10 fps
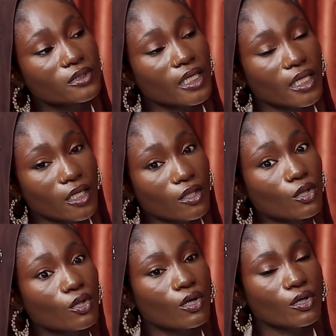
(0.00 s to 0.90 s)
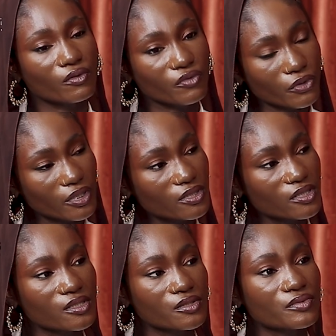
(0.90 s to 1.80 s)
Yeah, a lot of
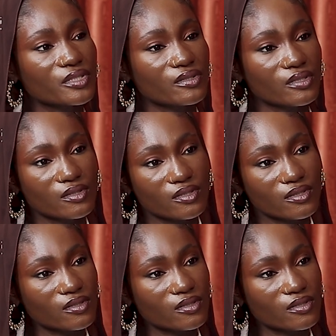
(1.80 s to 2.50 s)
creators deal with it.